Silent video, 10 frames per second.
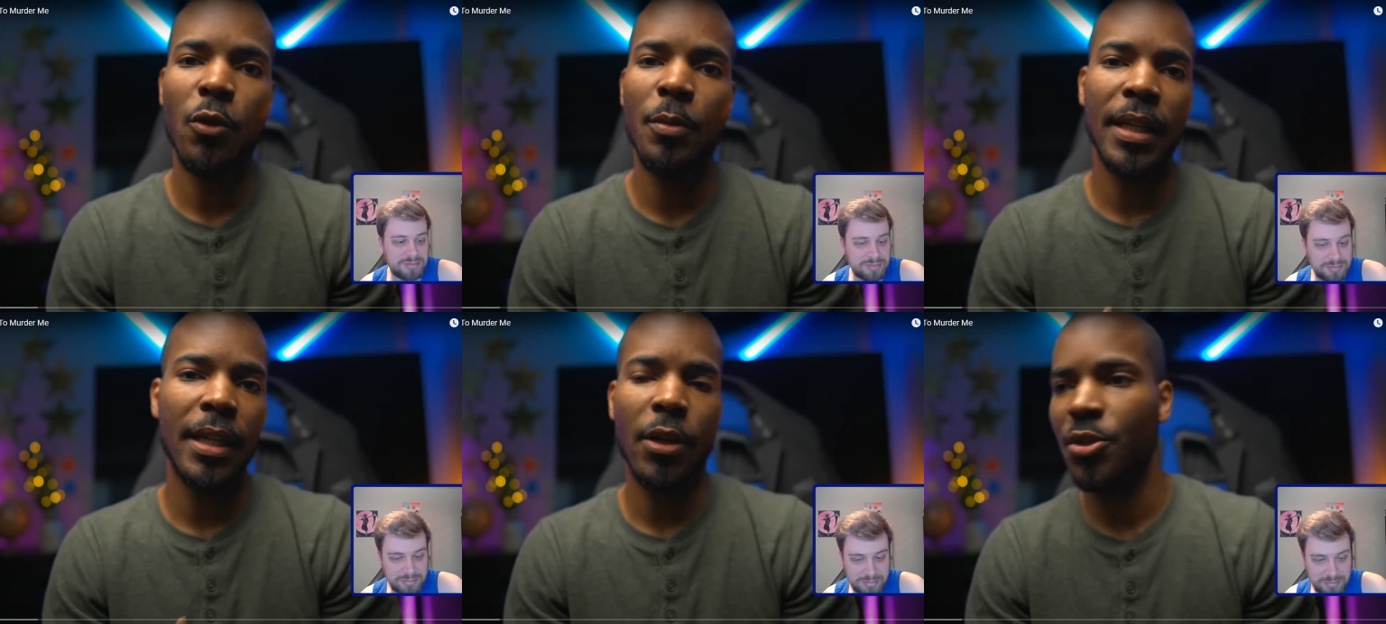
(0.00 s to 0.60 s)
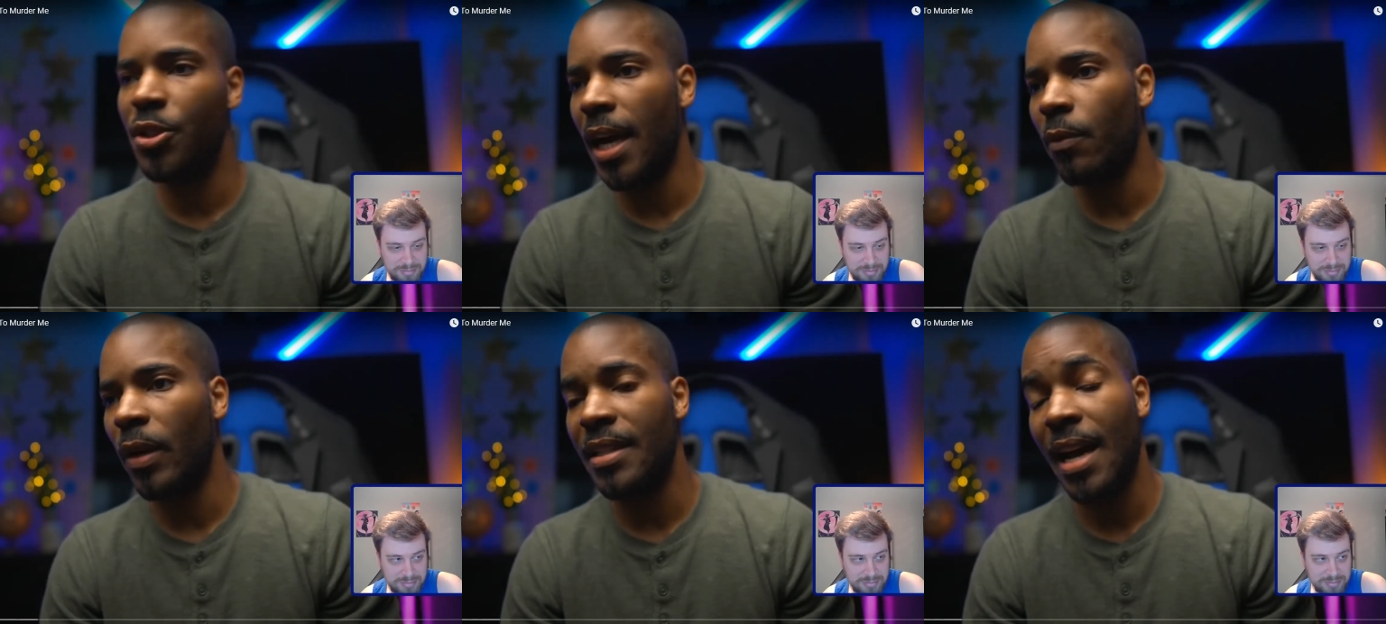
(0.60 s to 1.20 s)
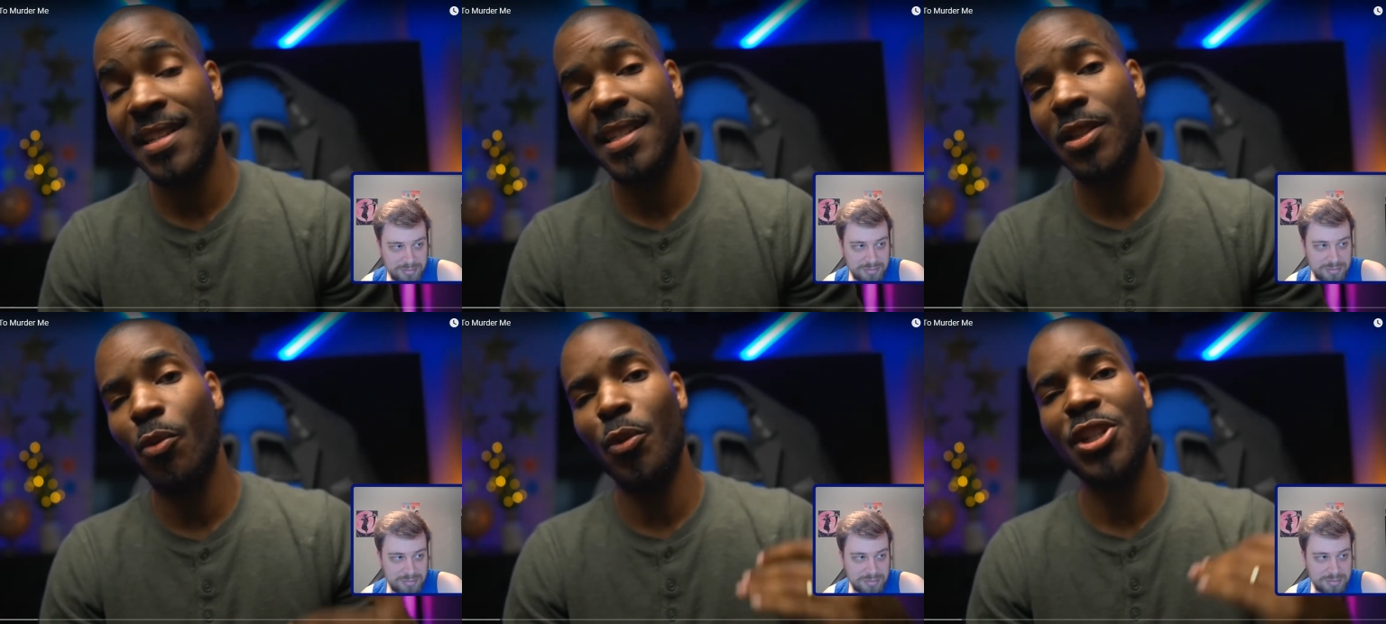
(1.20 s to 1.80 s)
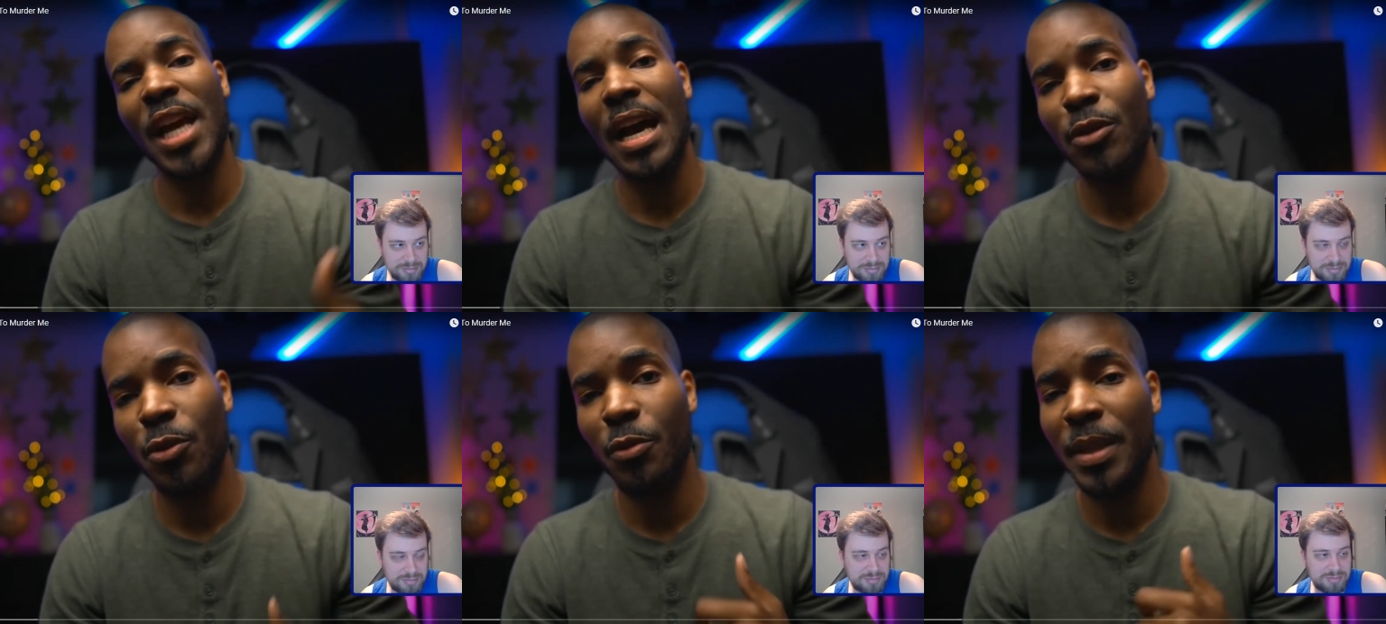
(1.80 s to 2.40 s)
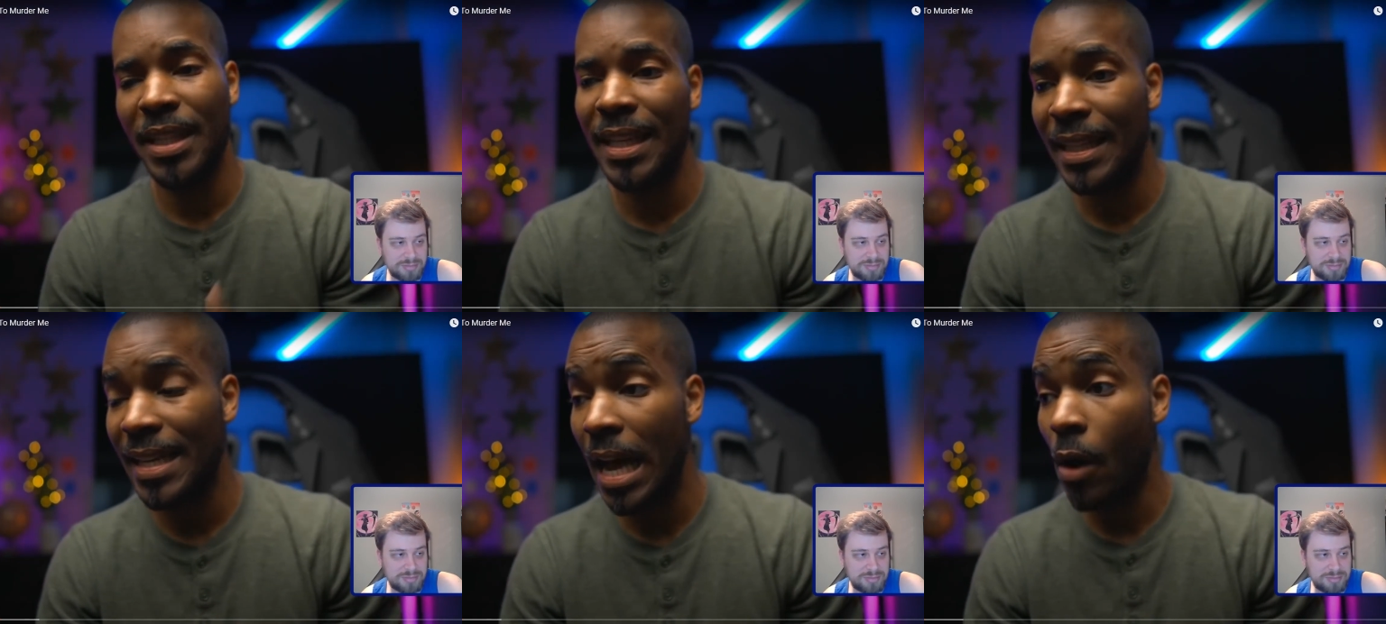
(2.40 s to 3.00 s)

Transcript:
Speaker 1: to him and it goes sideways, I still reach out to him again.